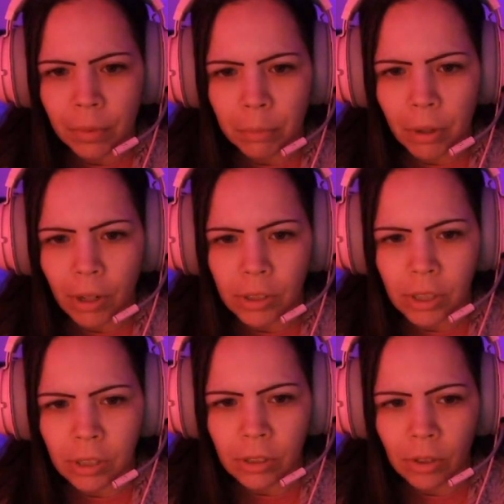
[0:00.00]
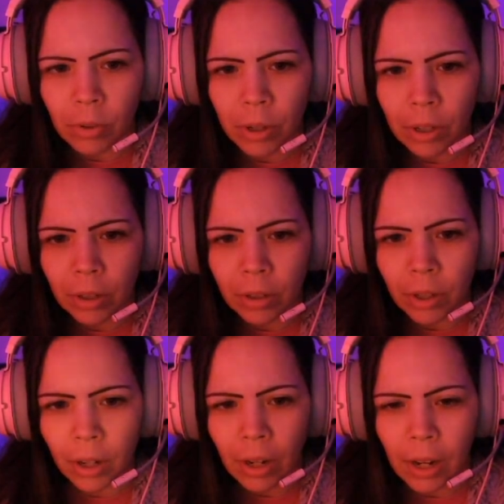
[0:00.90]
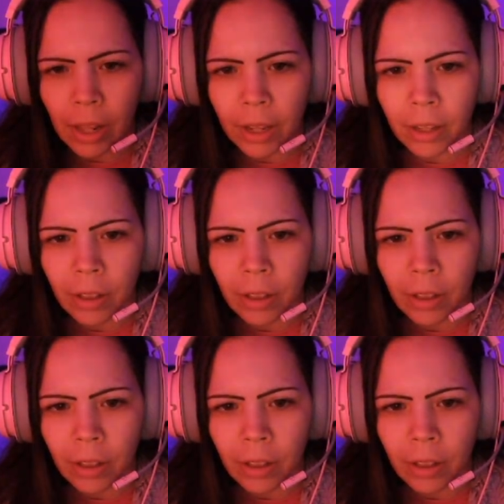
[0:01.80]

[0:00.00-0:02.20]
Proxy is annoying. Okay